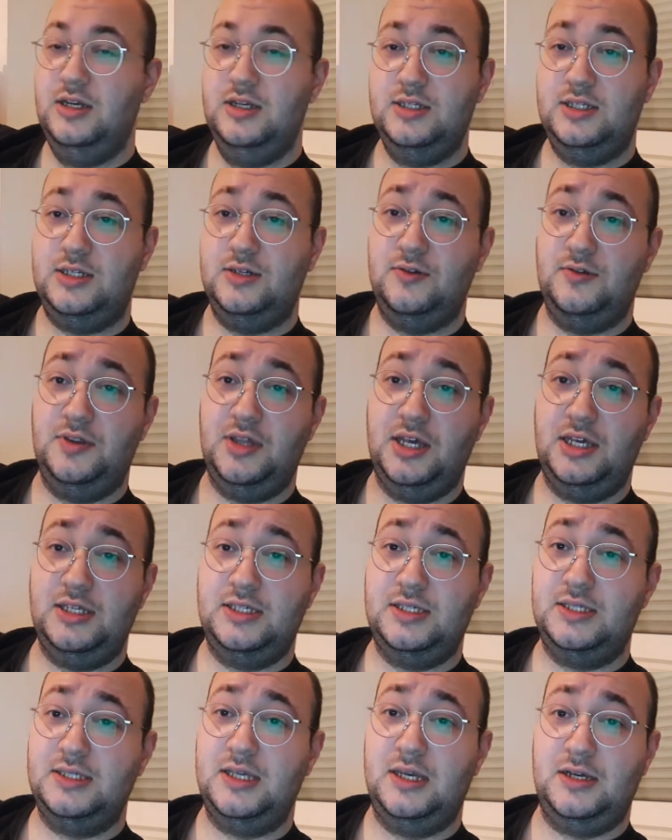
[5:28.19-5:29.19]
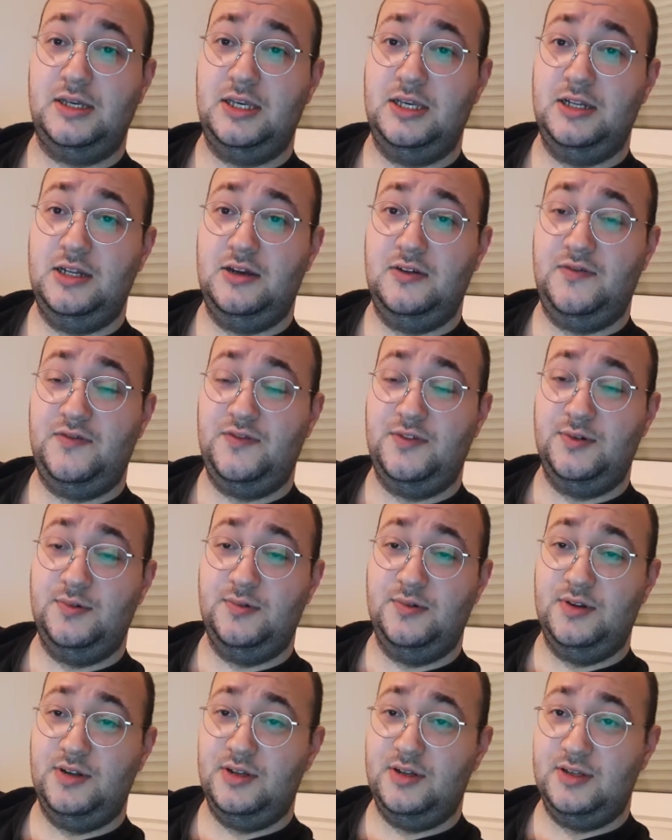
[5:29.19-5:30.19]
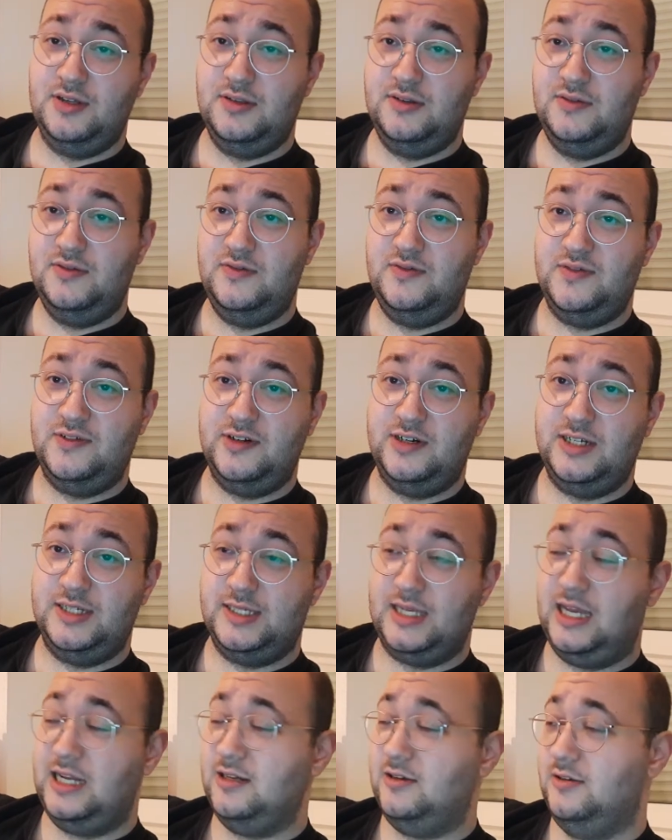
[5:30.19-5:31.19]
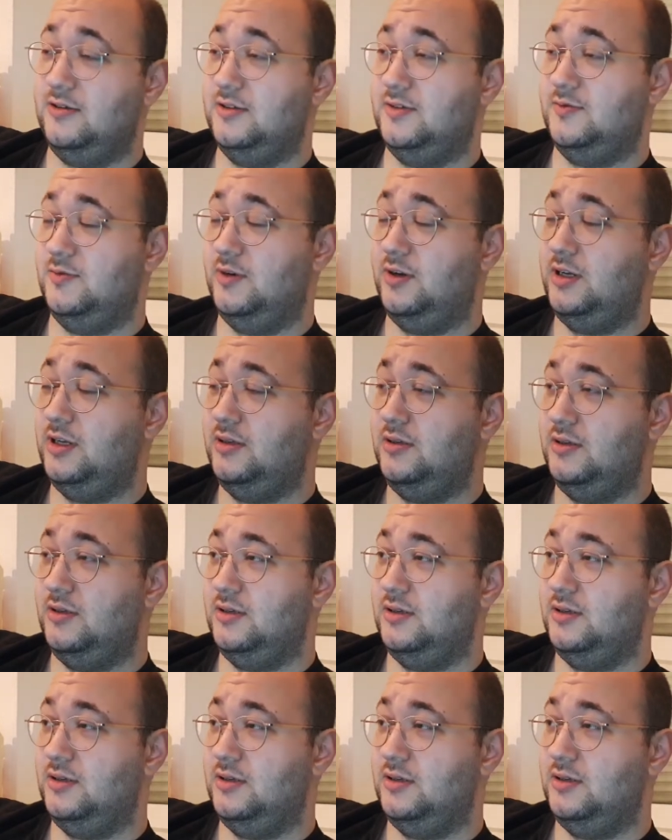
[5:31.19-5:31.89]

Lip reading: toothache's sucky enough for us adults, right?